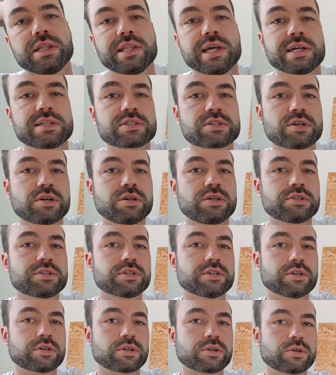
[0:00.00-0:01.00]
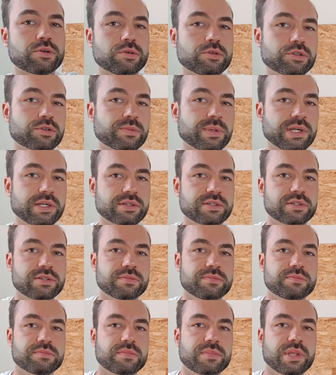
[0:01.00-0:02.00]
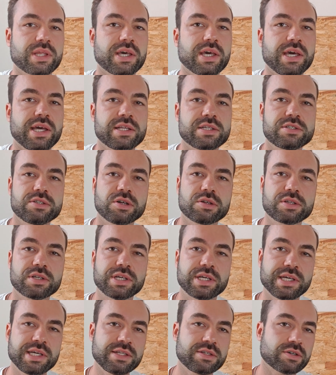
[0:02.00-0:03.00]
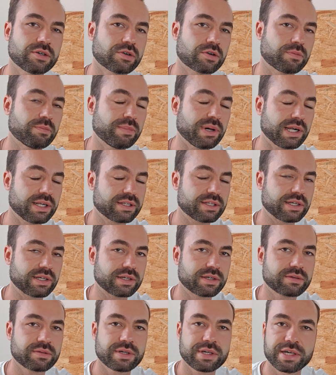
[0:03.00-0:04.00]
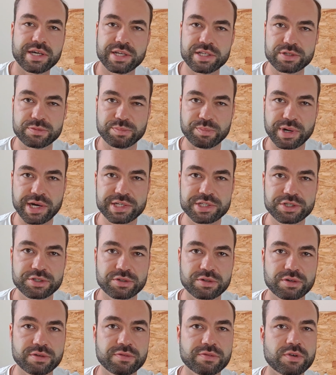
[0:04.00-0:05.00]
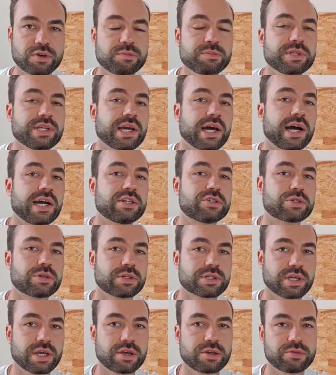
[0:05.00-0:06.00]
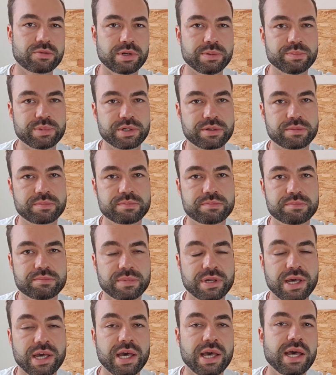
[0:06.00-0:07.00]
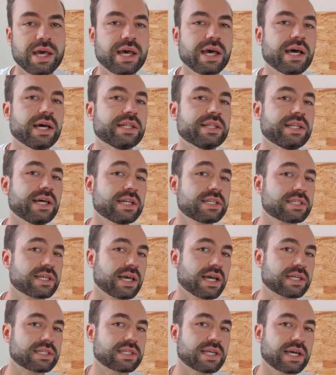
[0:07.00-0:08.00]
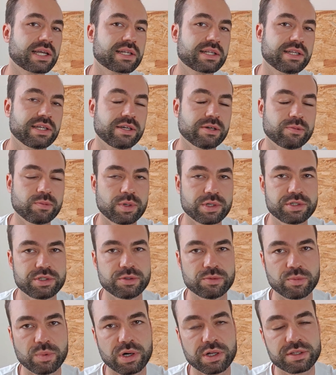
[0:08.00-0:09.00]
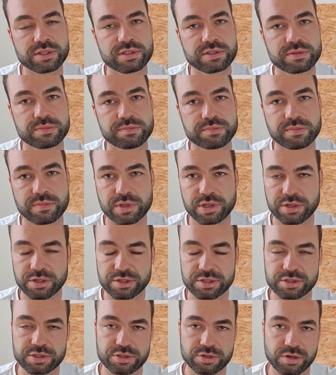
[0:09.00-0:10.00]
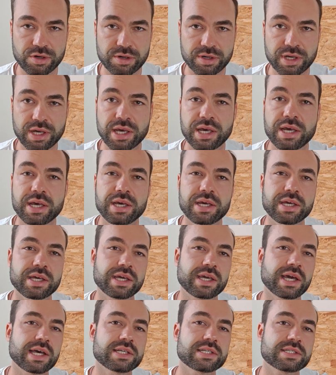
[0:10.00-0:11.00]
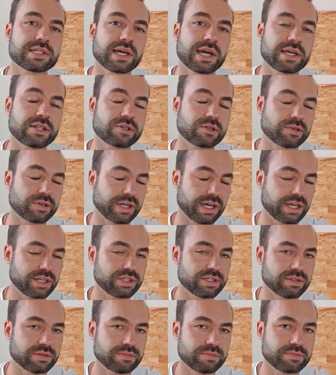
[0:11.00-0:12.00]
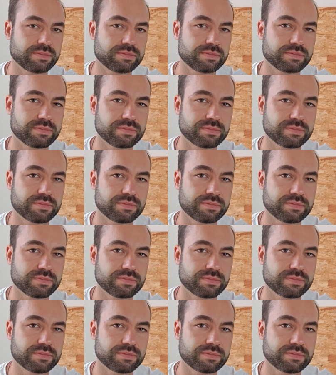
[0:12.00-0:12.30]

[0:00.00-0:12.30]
That's called a cold weld. It's not heat or melting, it's pressure from the hydraulic crimper. And that's exactly what you want, a strong gas-tight connection.